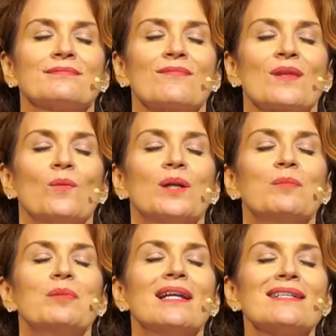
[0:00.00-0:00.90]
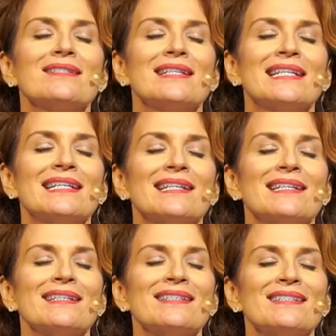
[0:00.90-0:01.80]
What a blessing it
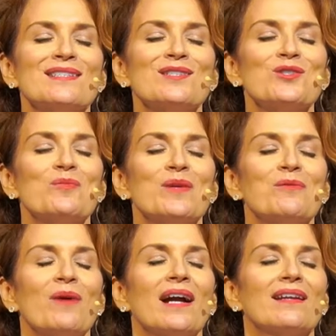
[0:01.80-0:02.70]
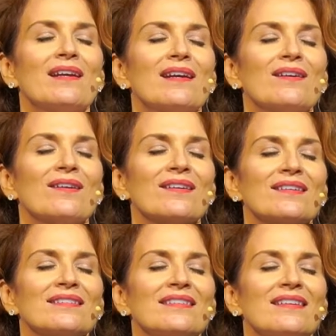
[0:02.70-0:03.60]
is to be right
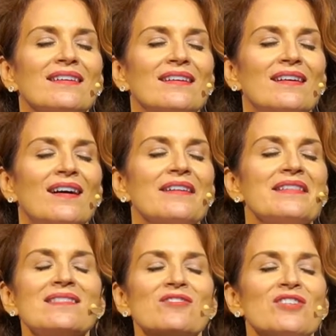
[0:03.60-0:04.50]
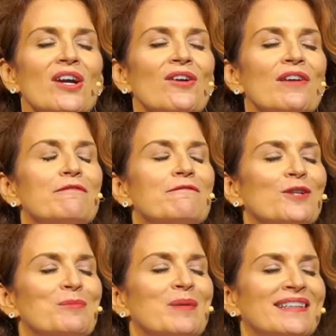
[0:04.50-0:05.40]
here on this terra
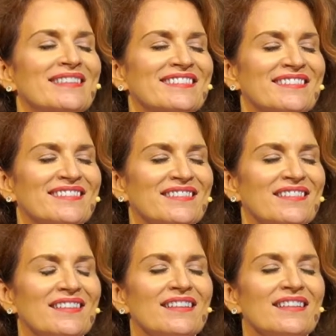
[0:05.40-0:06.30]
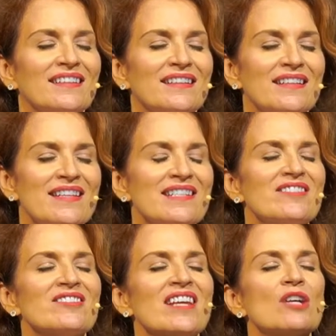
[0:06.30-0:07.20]
firma, this
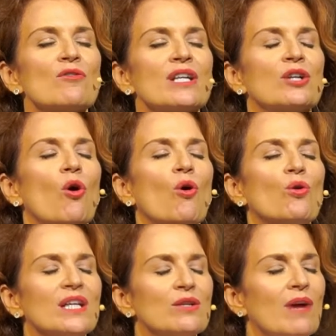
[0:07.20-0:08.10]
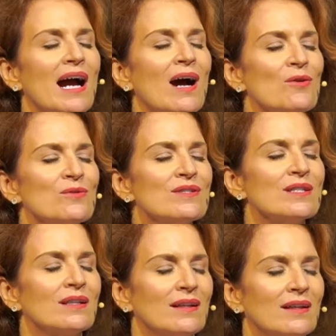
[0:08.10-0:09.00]
sacred and holy
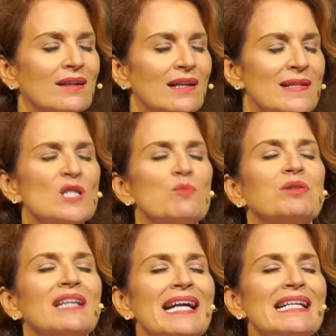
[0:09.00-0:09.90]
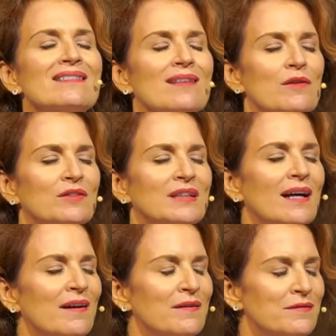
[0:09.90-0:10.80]
ground, this place of
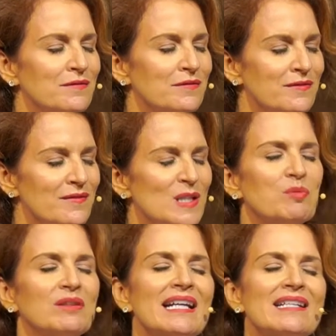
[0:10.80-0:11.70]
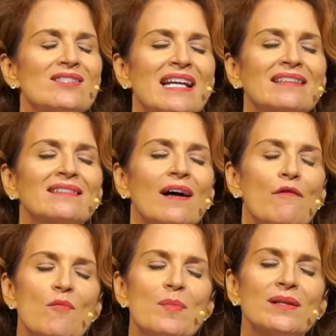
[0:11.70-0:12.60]
love, this place that
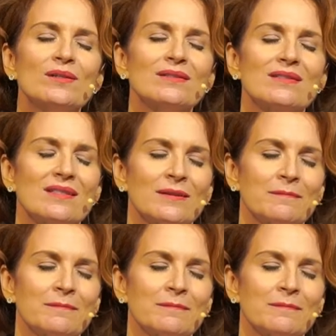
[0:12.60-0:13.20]
love built,